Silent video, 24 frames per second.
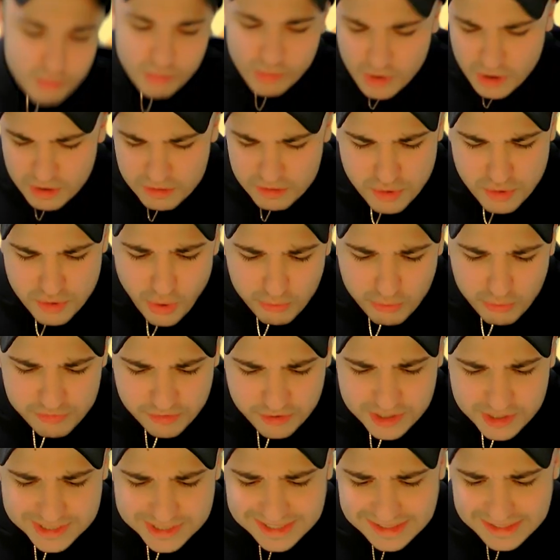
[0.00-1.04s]
Known for
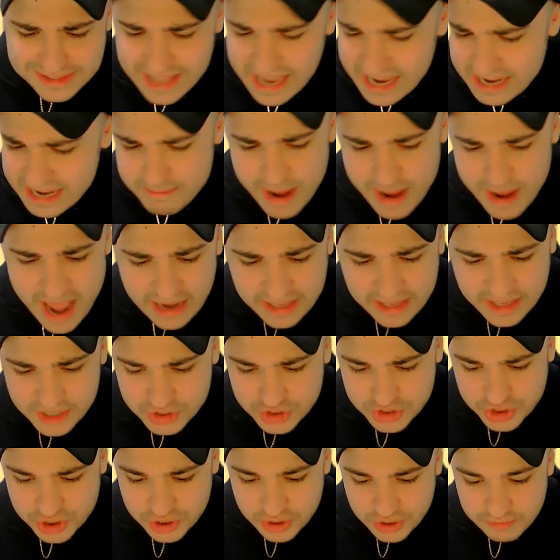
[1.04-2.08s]
his laid-back and
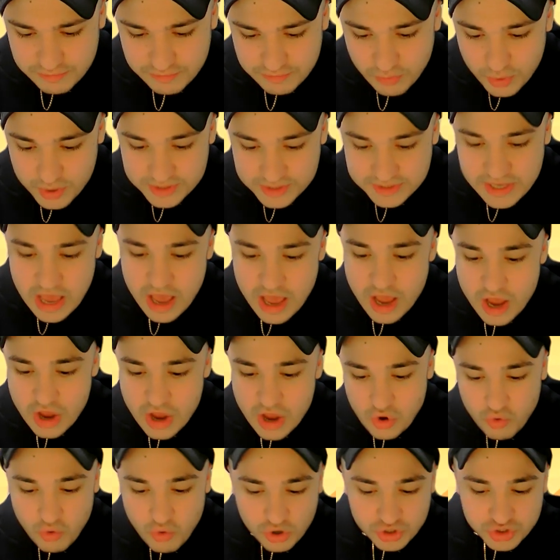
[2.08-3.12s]
chill voice,
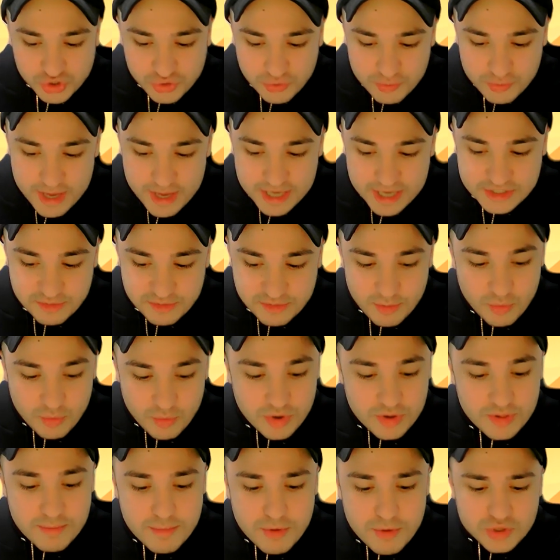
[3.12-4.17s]
Crush remains to be one of
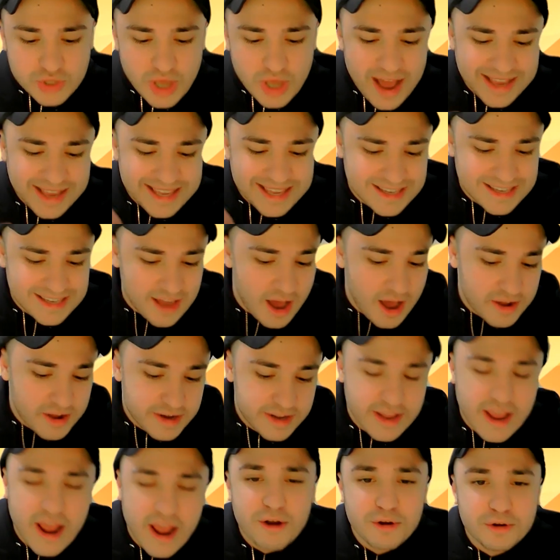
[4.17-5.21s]
the most iconic
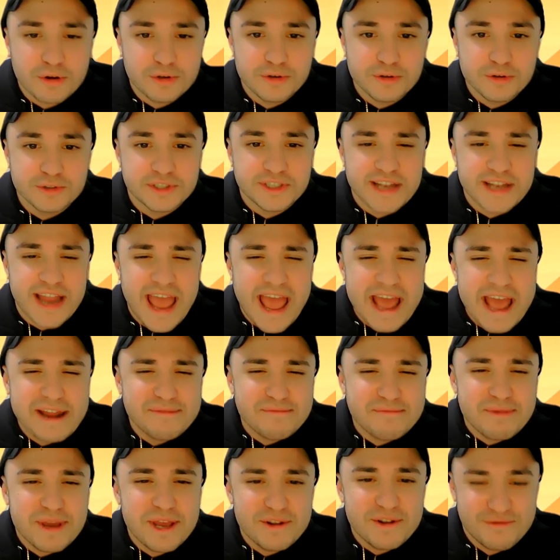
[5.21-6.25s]
characters in
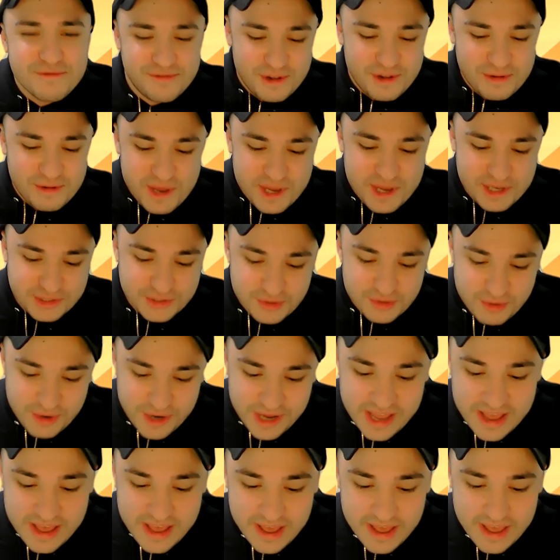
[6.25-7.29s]
animated film history.
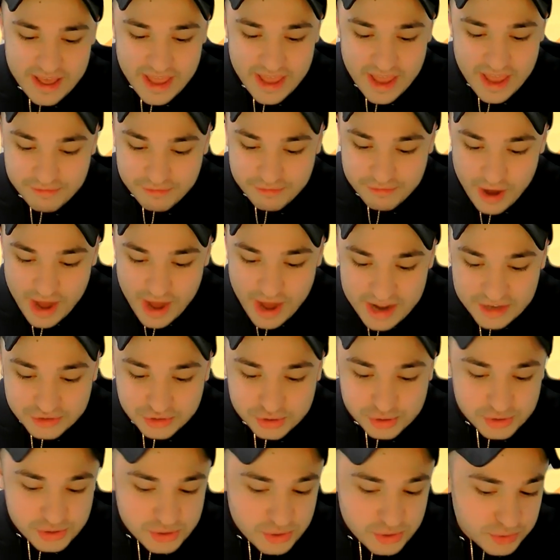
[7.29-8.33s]
And for Andrew
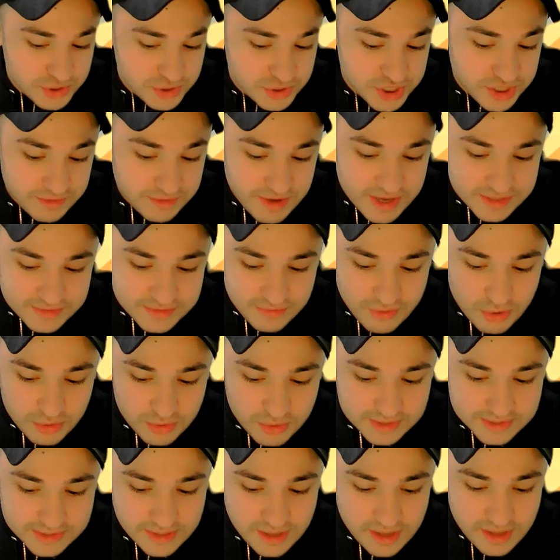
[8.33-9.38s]
to achieve his vocal
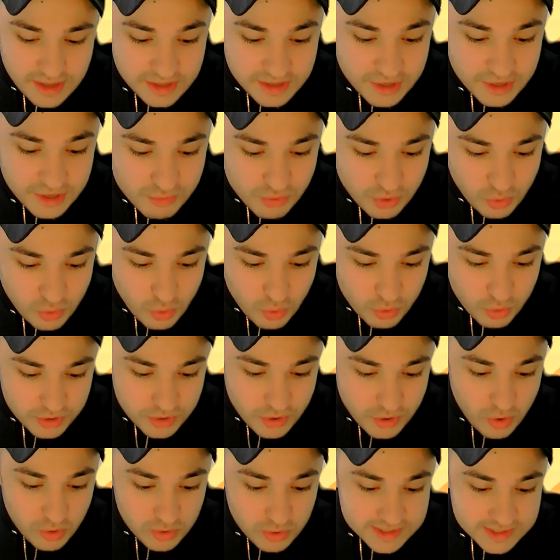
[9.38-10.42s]
style, he recorded
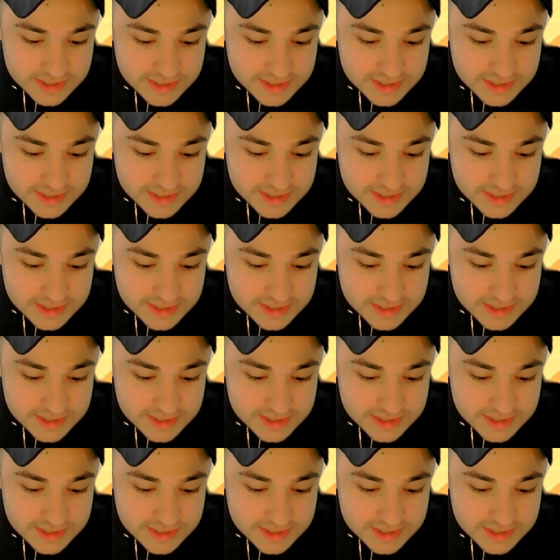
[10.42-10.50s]
all his